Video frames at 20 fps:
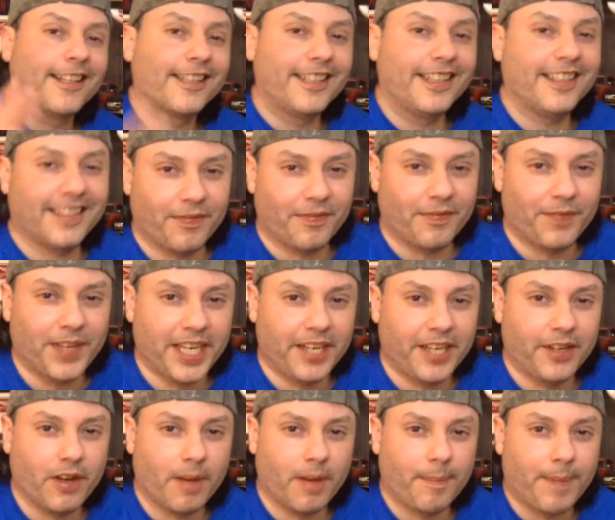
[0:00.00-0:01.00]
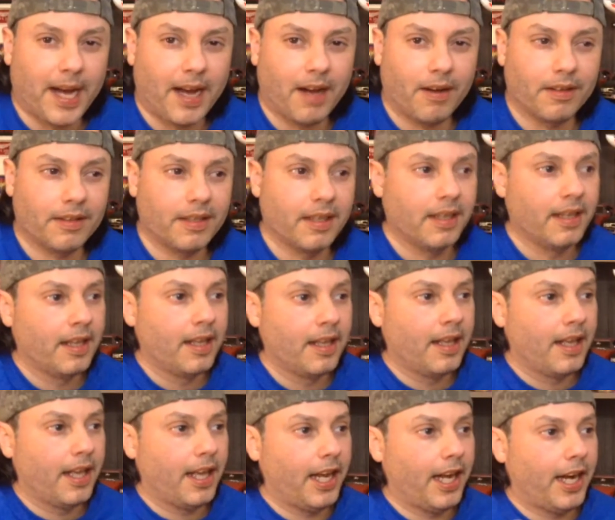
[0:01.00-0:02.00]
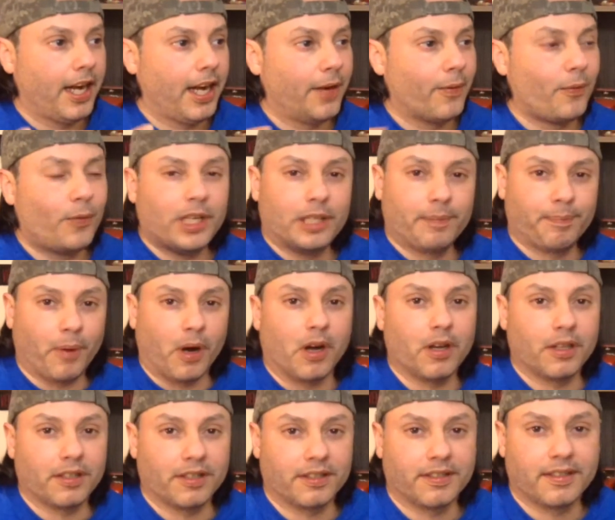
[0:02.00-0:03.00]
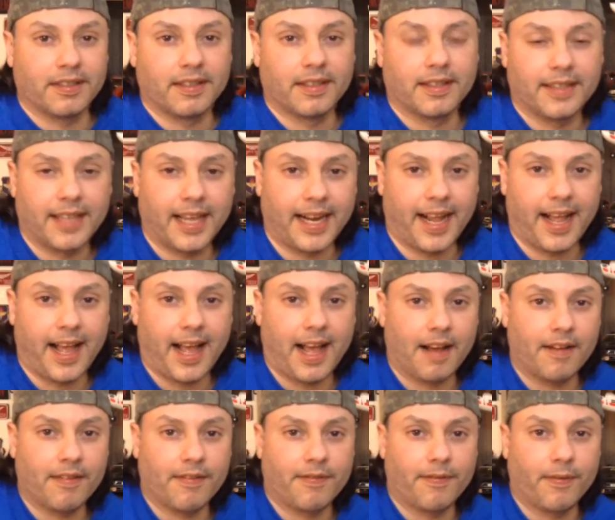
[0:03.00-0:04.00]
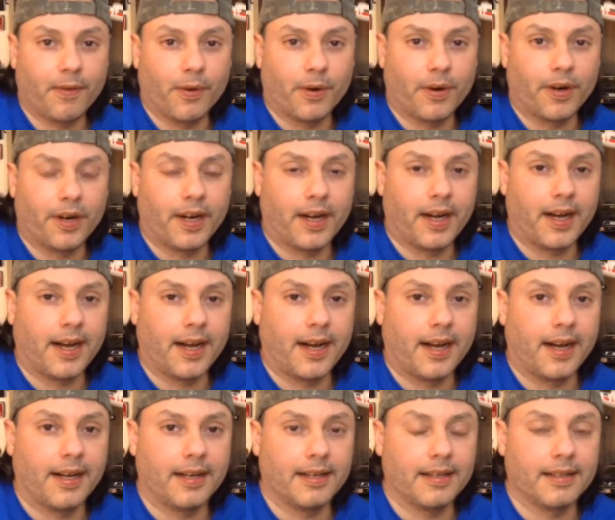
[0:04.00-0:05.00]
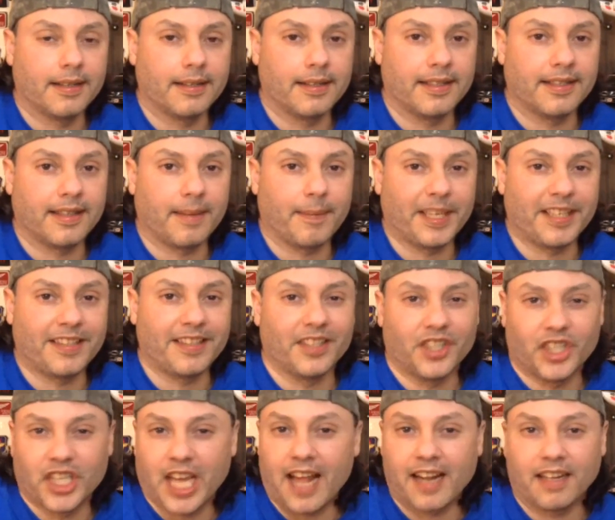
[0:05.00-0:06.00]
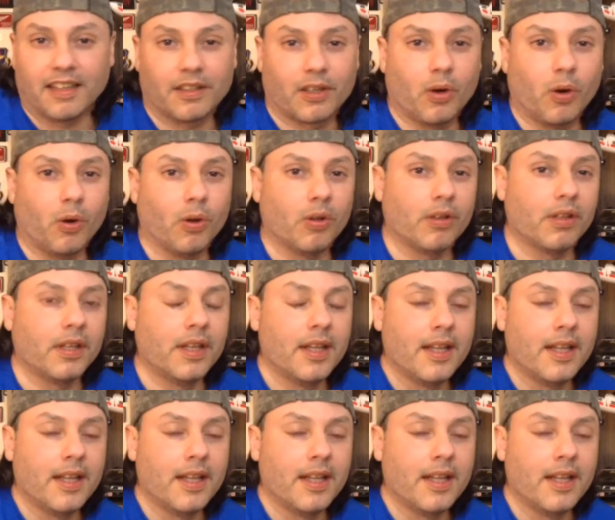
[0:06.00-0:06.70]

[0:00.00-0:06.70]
This is a video about a response that I have for this amazing channel called